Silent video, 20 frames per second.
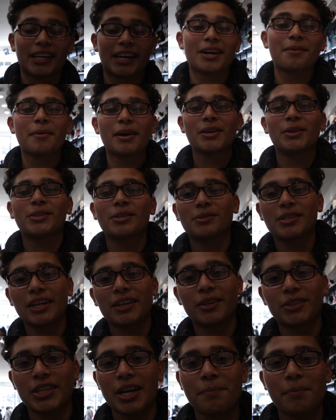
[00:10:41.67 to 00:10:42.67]
Check out my YouTube
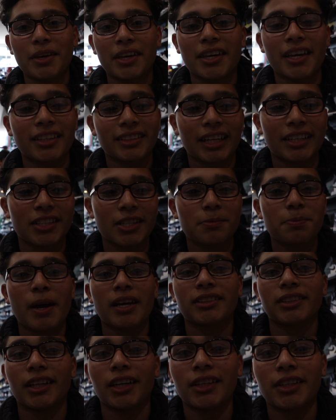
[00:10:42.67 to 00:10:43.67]
channel, JP Kicks. I just
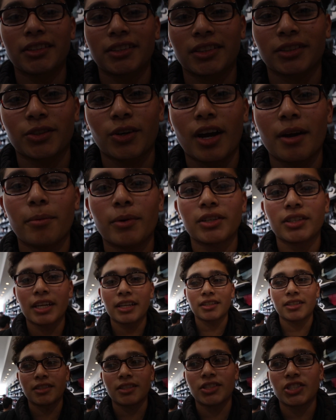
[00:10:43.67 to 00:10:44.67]
passed 100 subscribers.
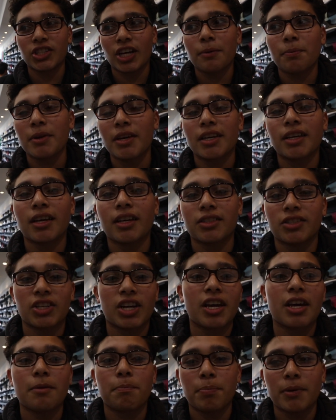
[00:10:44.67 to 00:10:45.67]
It's JP Kicks,
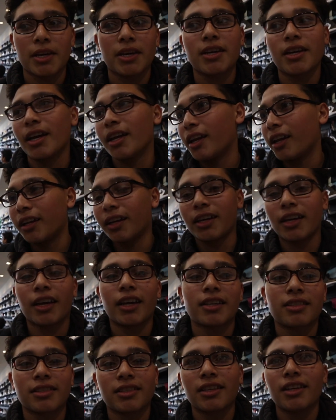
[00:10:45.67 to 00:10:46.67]
JP, and then
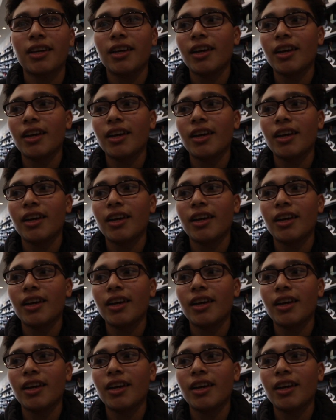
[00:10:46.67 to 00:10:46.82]
Kicks.